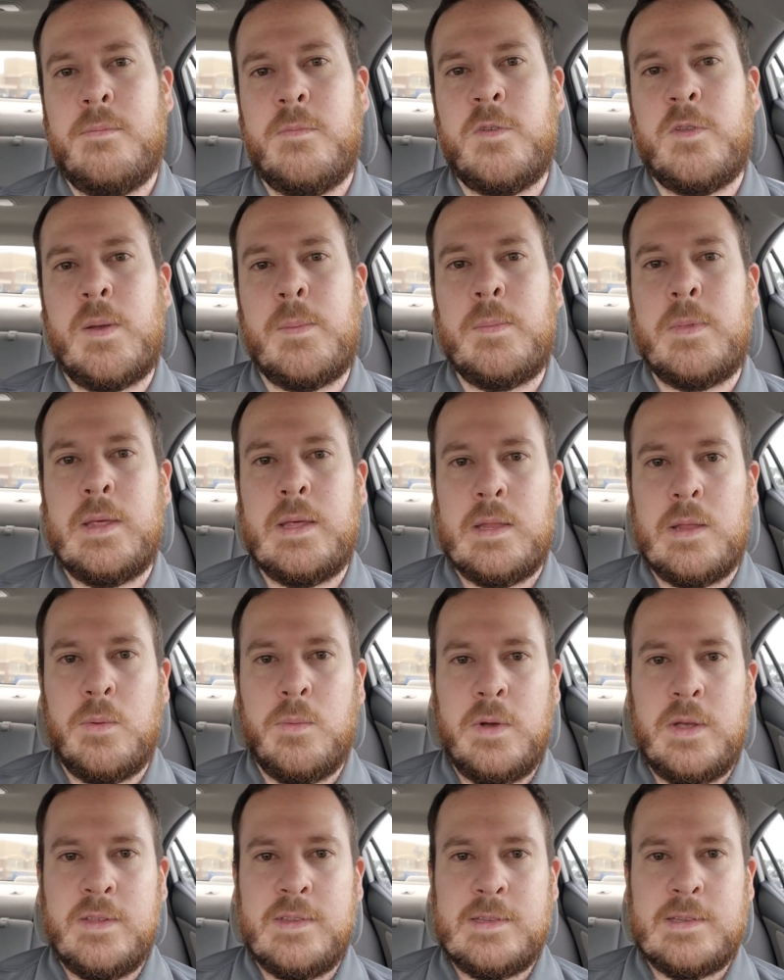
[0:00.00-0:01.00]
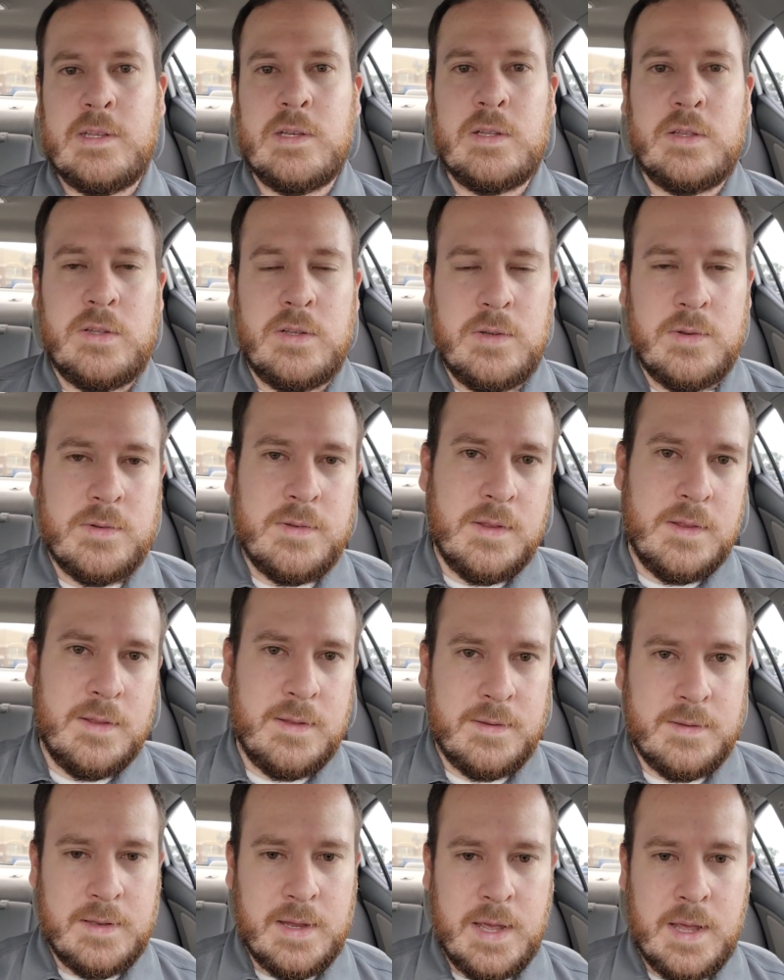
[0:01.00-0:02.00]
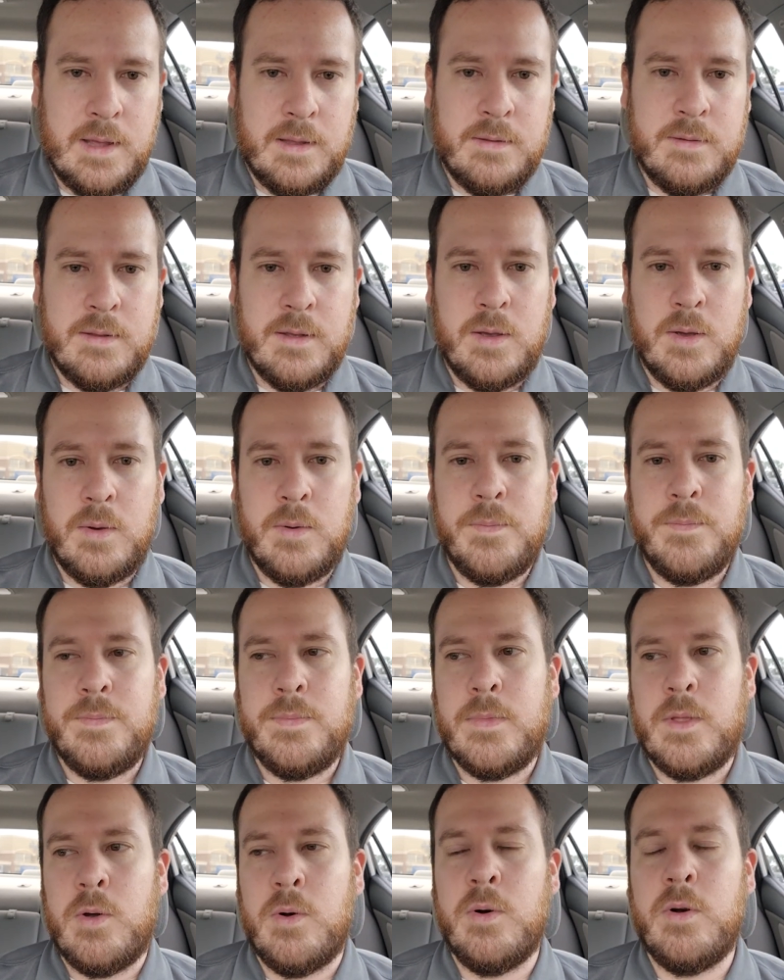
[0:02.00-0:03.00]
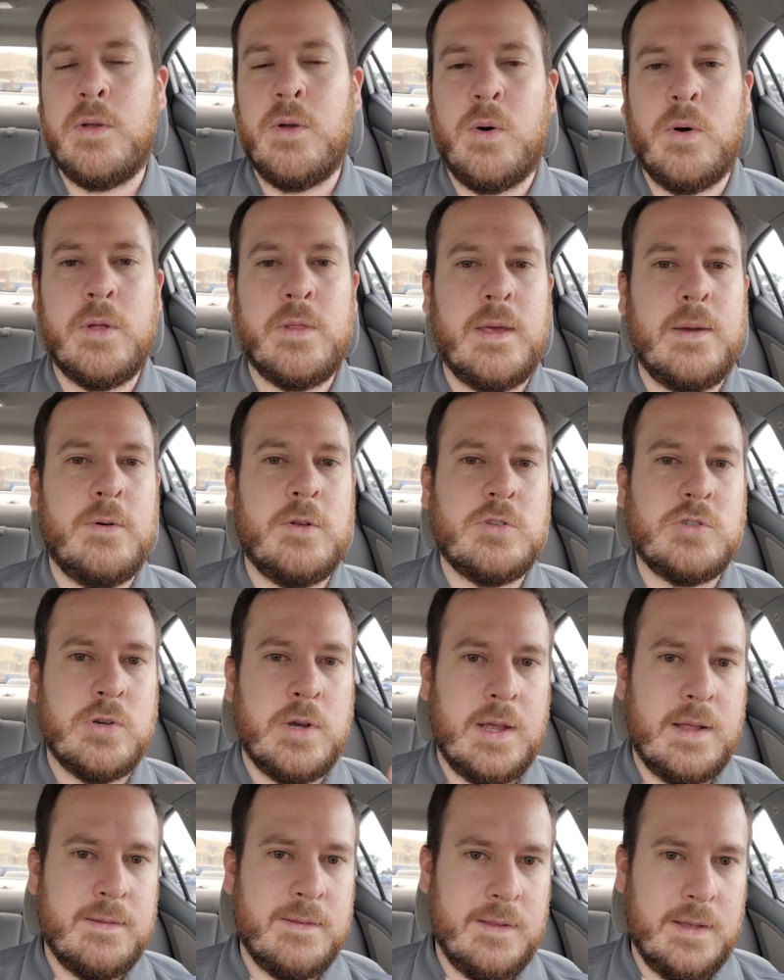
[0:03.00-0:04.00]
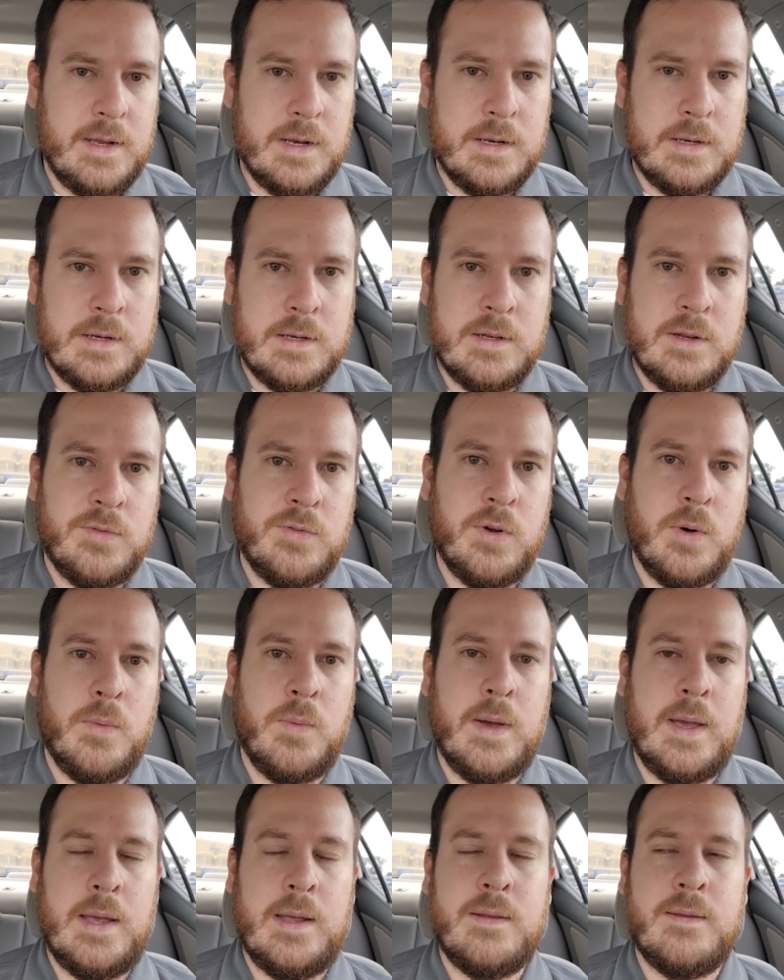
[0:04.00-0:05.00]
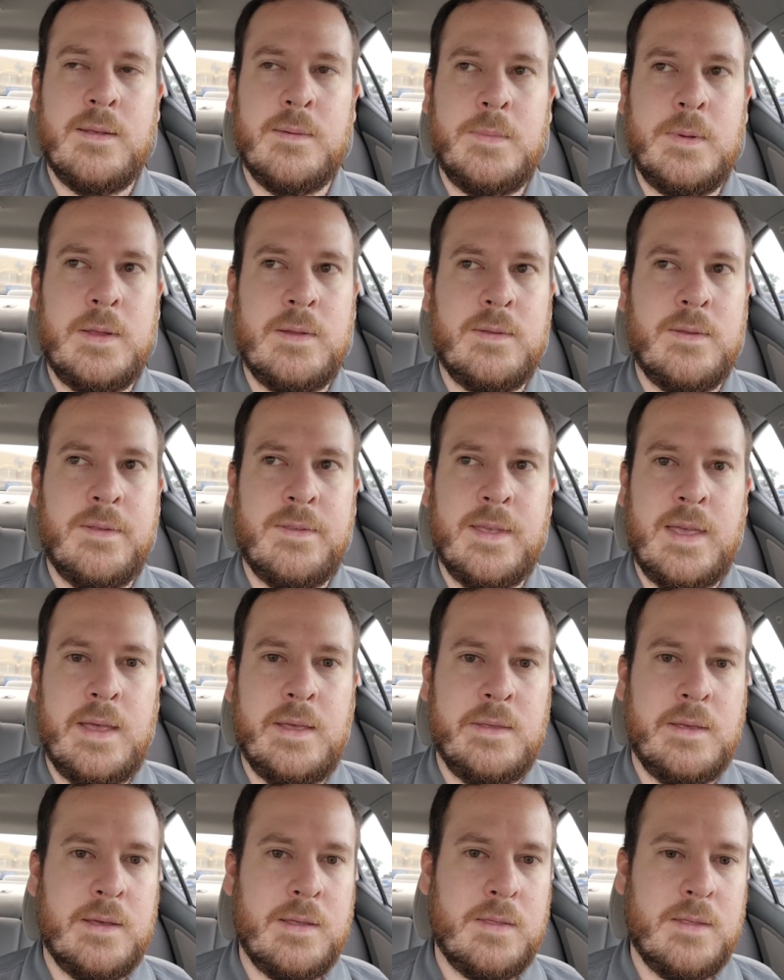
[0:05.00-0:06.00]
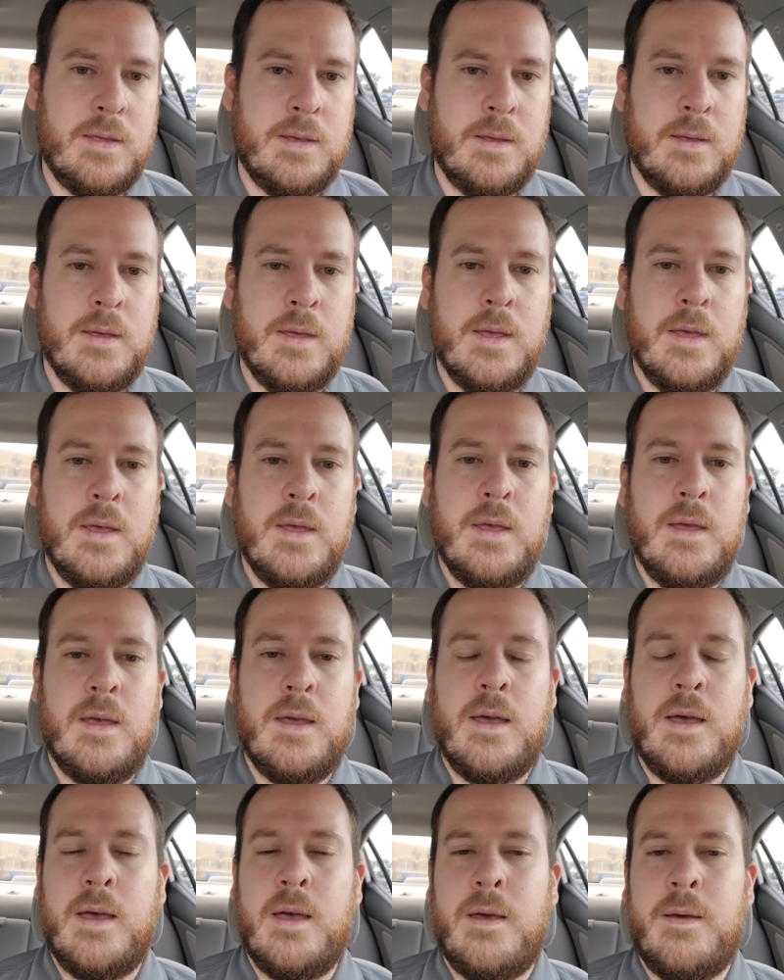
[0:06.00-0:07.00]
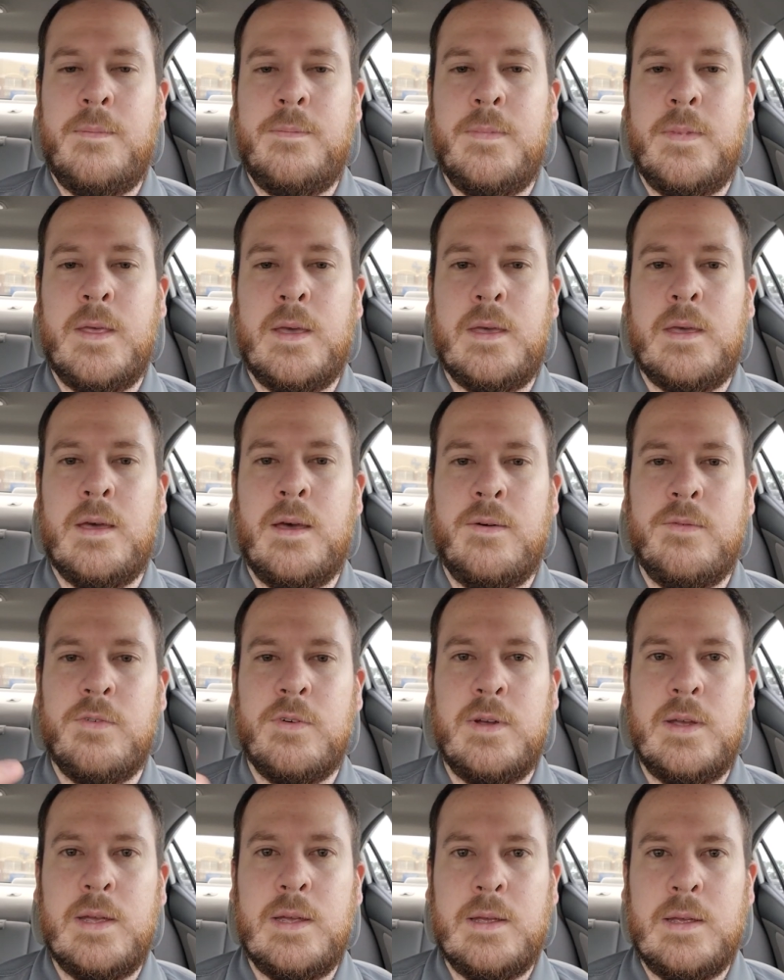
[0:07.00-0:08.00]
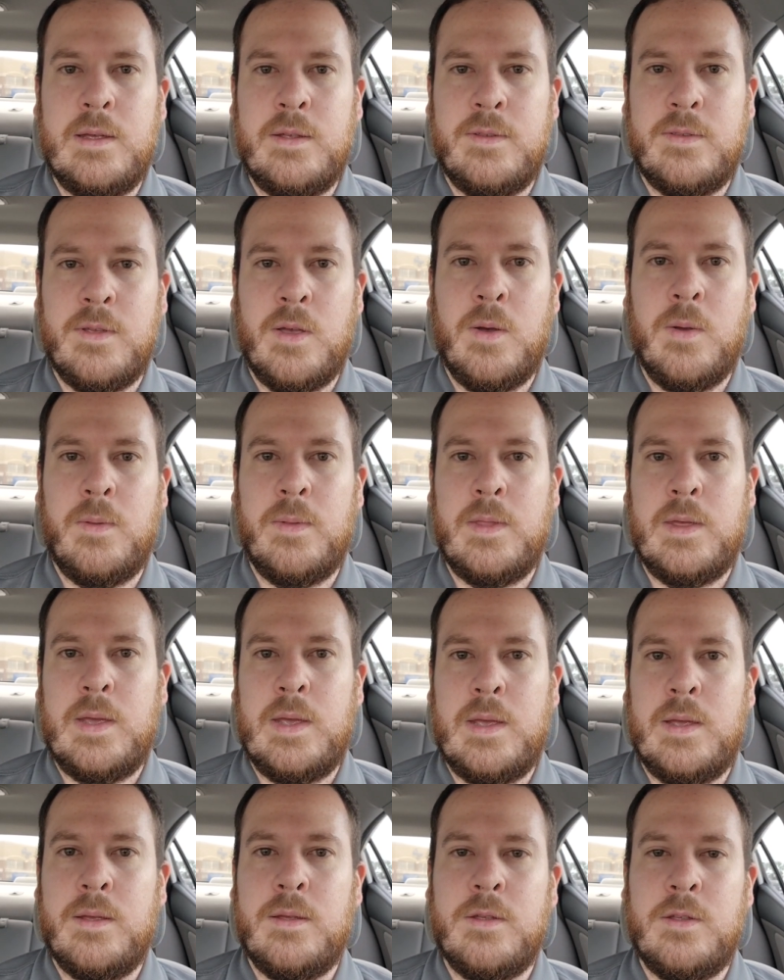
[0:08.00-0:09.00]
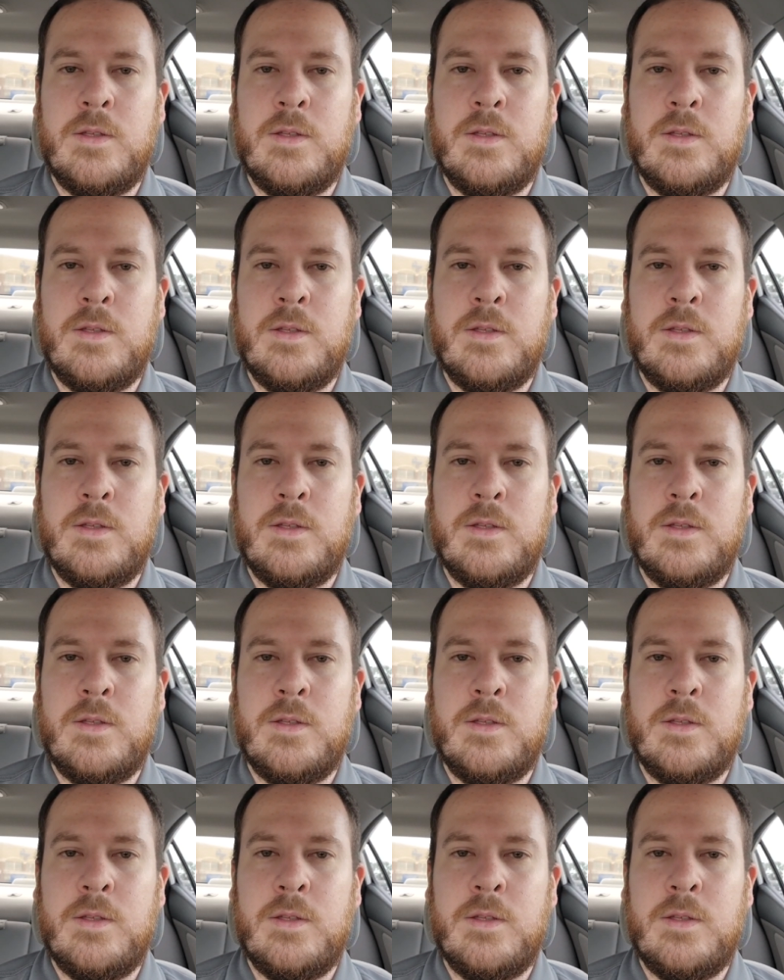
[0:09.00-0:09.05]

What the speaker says: something that we still do to this day. So, or they would translate it a different way to be saying the covering is only